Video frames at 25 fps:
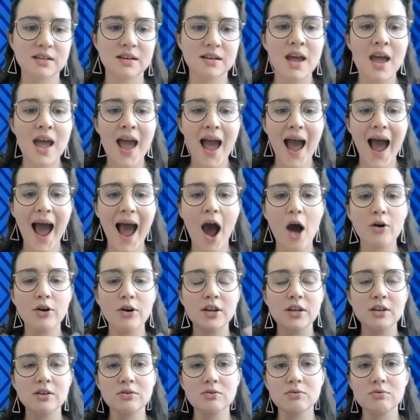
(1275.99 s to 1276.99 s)
And how
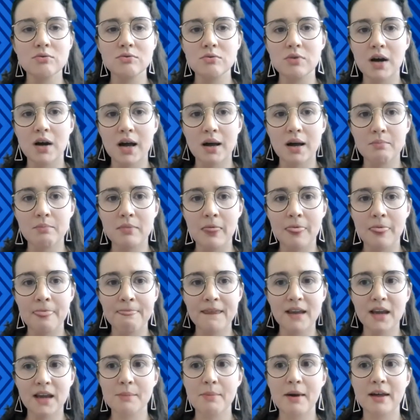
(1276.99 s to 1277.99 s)
do you
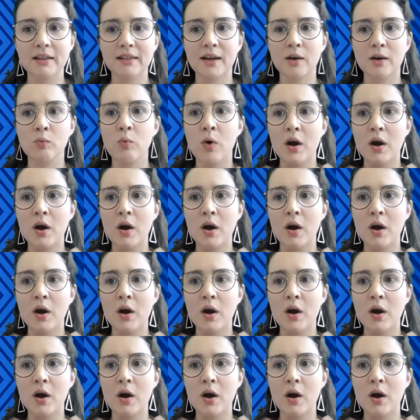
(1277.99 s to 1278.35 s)
think about